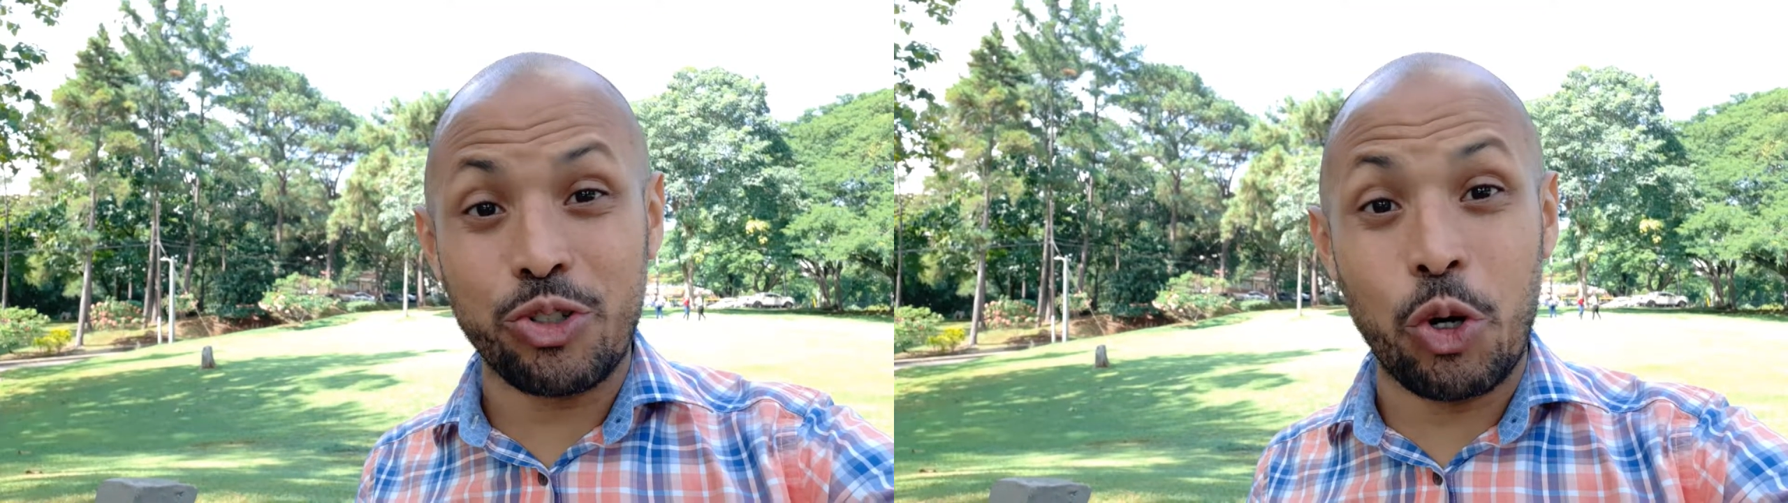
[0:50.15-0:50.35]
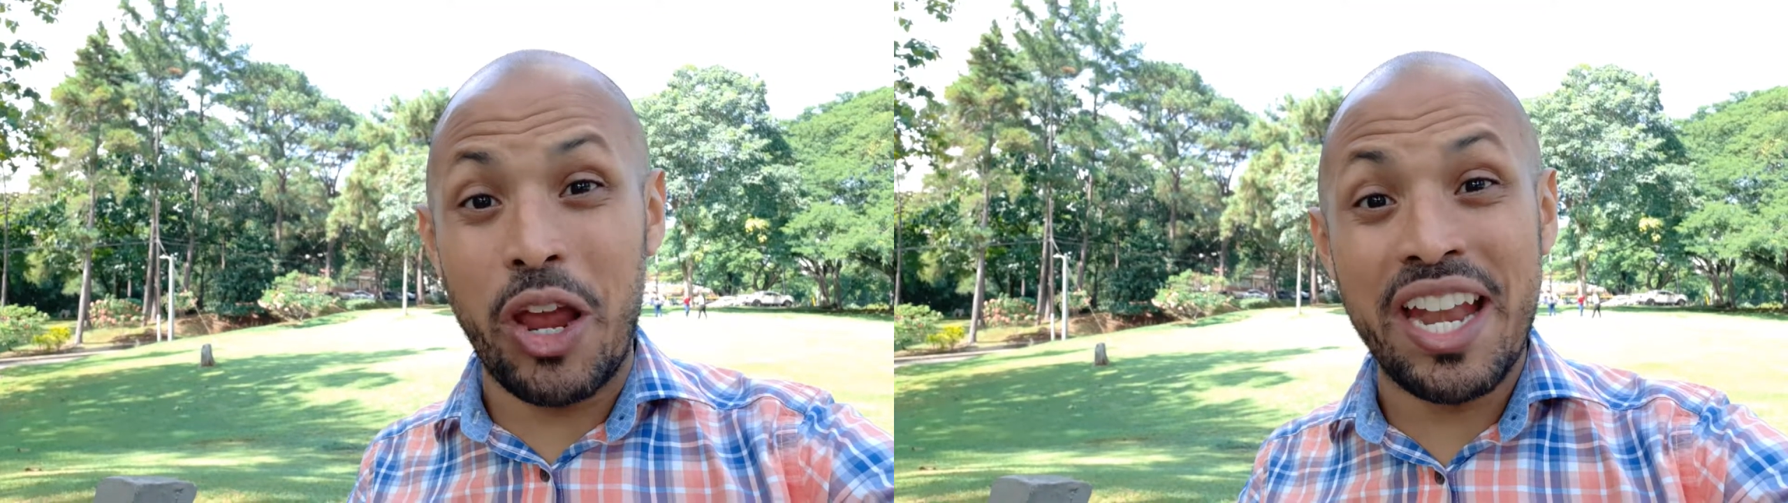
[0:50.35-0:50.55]

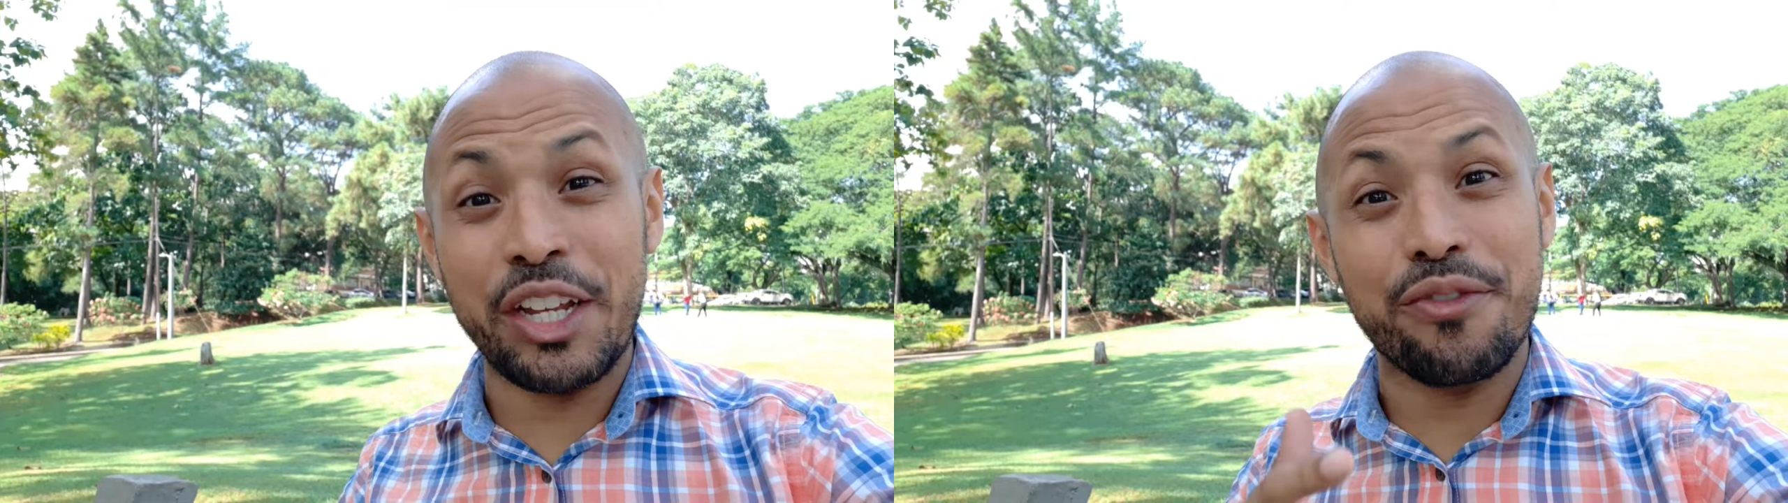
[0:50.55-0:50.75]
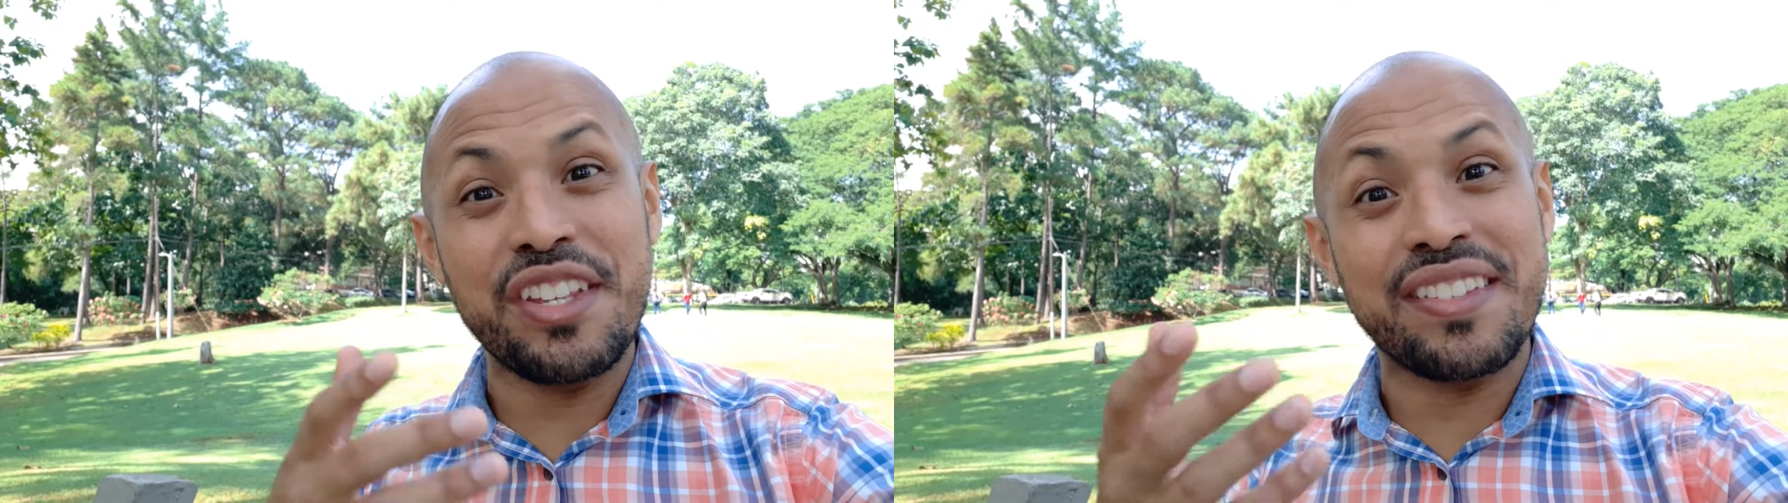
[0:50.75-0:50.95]
or any
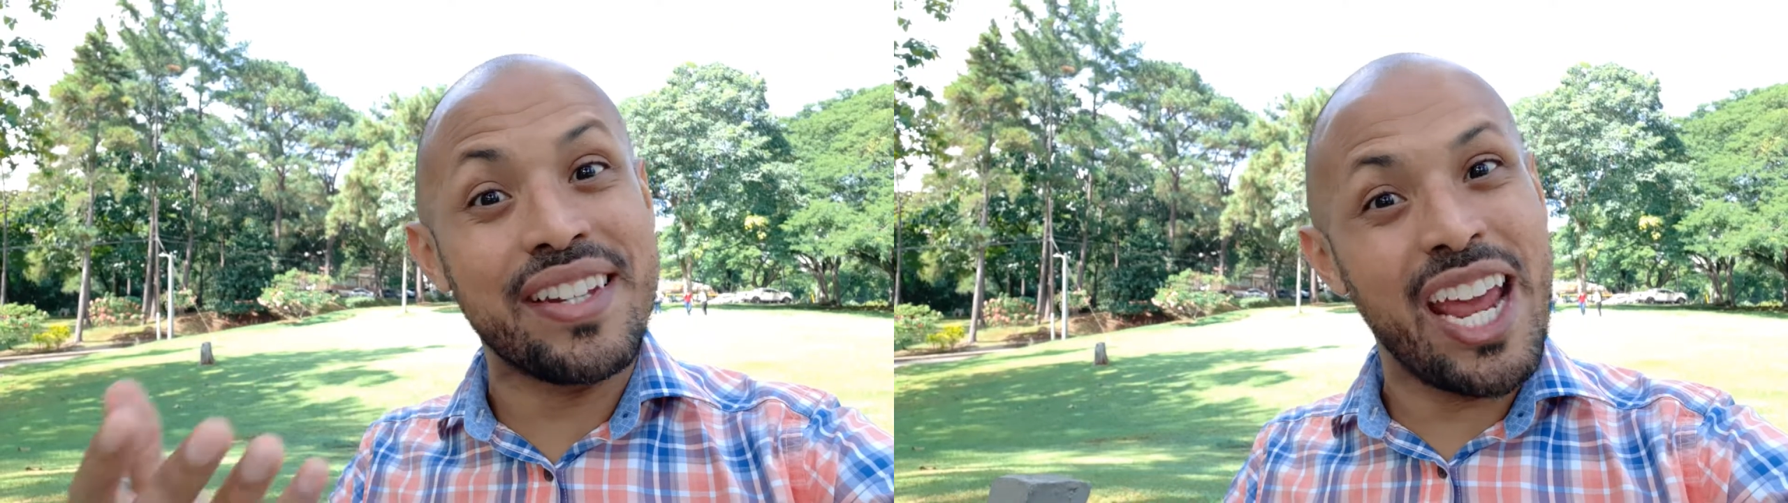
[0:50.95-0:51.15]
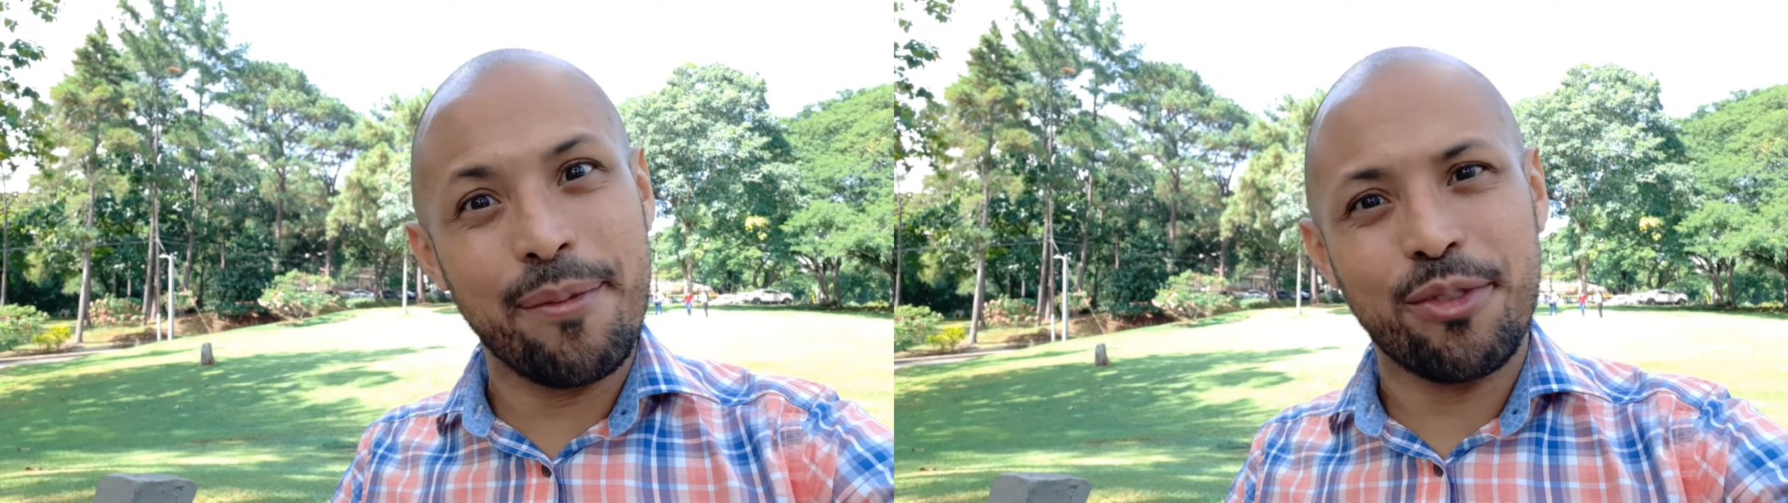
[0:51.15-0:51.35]
of these
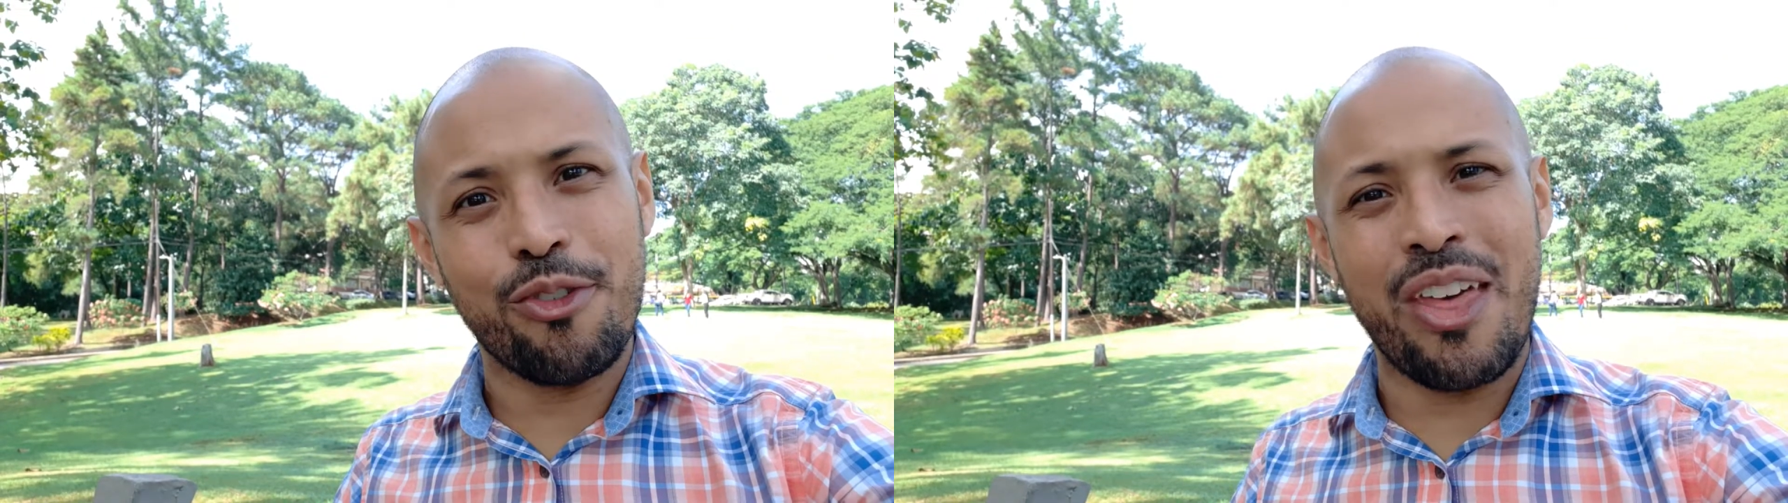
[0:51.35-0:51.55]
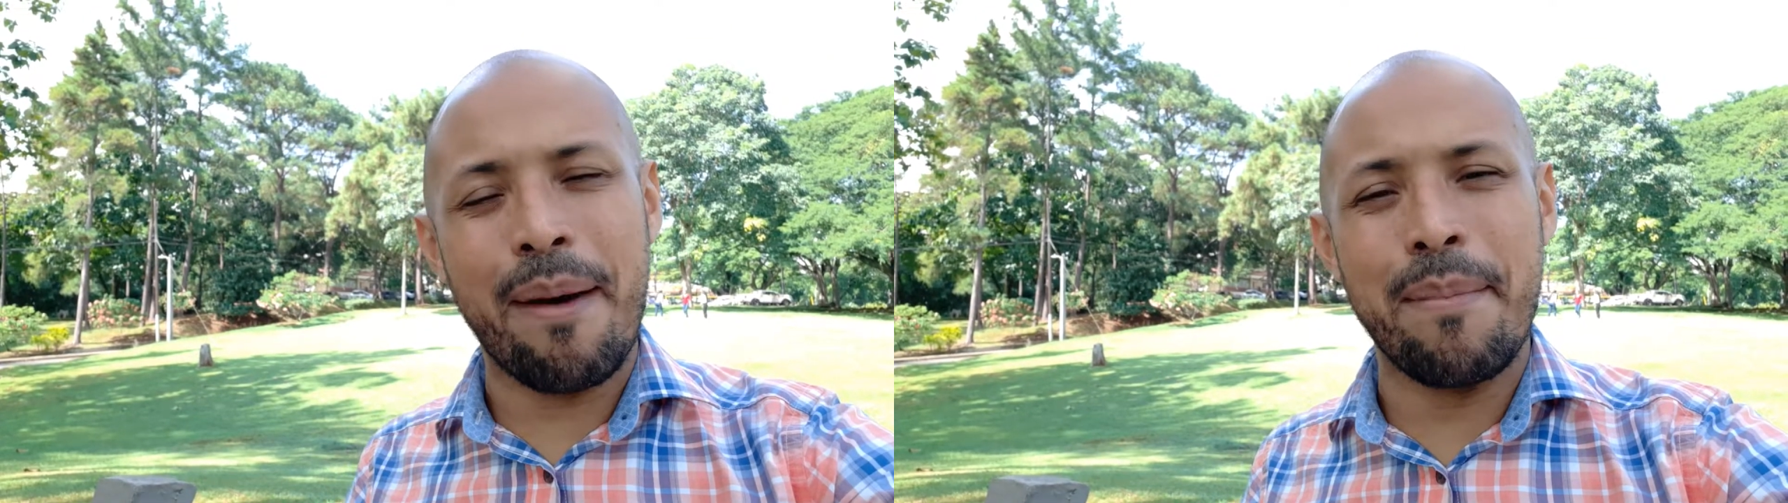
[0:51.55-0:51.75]
names
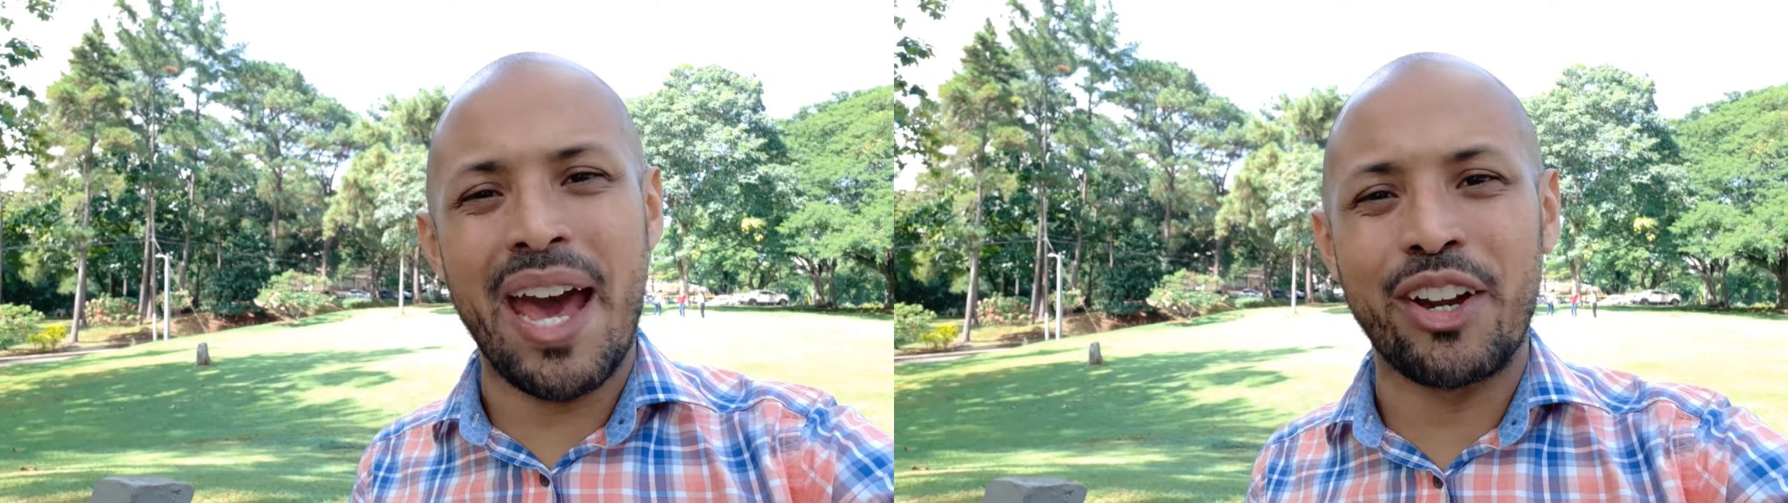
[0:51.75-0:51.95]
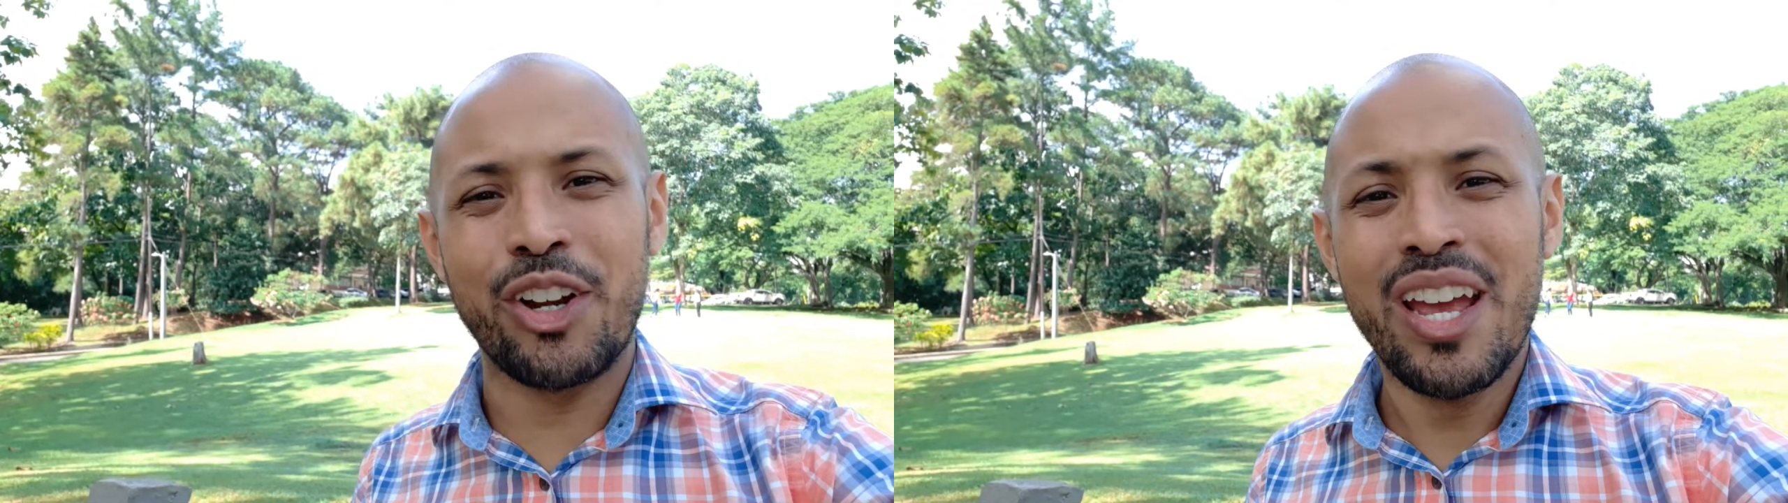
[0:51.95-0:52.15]
for that
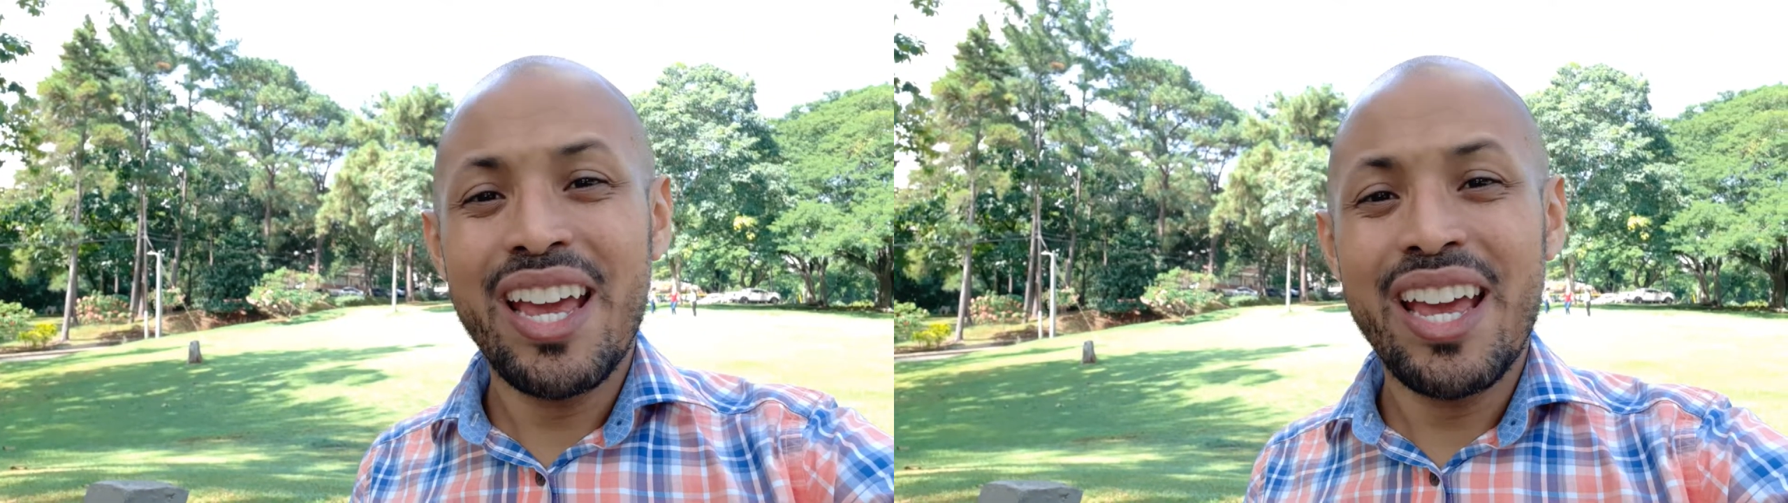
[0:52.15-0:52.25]
matter,